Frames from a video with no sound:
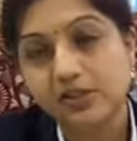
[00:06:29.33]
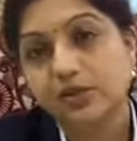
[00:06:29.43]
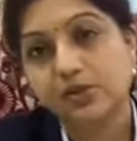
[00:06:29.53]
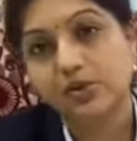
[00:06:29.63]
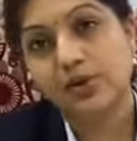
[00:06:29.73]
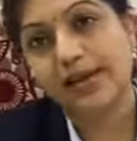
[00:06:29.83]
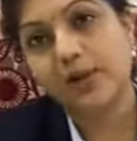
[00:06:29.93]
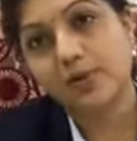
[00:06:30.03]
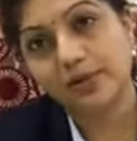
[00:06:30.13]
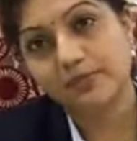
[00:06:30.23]
is also
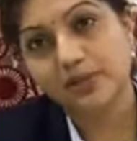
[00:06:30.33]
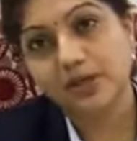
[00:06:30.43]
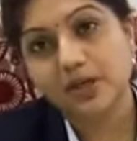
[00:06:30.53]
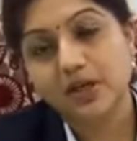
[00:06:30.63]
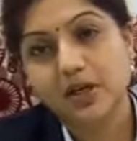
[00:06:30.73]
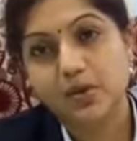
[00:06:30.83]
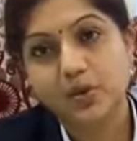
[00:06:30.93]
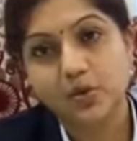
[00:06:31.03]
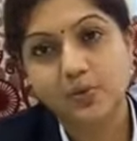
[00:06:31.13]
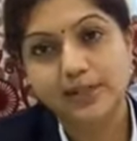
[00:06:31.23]
equipped
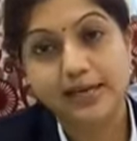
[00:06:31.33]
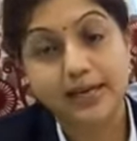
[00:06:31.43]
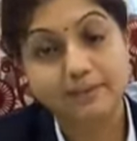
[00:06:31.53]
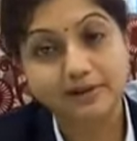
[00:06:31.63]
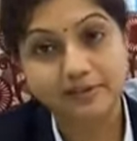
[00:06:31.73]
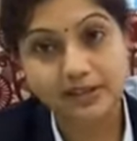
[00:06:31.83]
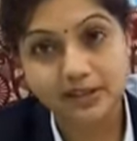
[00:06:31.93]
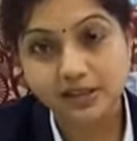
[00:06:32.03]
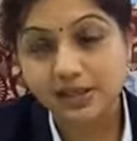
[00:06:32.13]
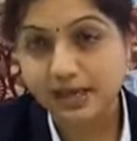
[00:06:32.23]
uh, with a HEPA
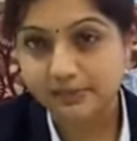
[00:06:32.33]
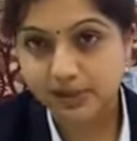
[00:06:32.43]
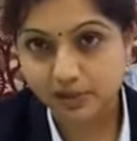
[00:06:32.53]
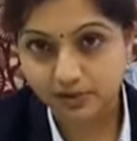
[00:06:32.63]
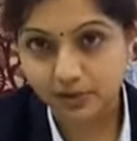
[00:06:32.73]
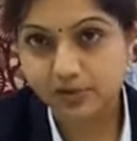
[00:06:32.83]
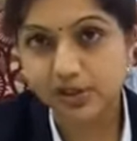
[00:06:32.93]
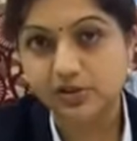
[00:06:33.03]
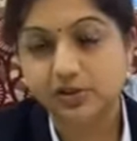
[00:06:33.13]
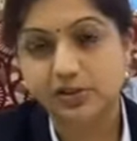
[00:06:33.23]
filter, laminar flow
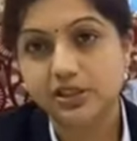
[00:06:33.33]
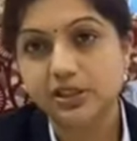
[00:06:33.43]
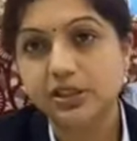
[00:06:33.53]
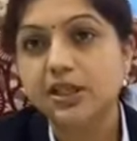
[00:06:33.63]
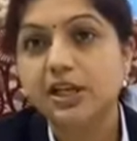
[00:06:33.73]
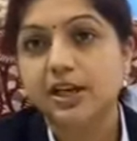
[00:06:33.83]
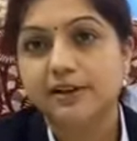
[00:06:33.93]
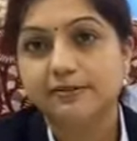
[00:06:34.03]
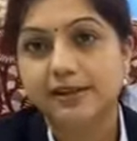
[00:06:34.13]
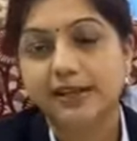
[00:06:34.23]
technology
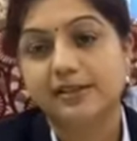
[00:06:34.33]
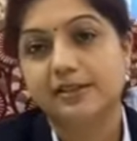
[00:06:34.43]
where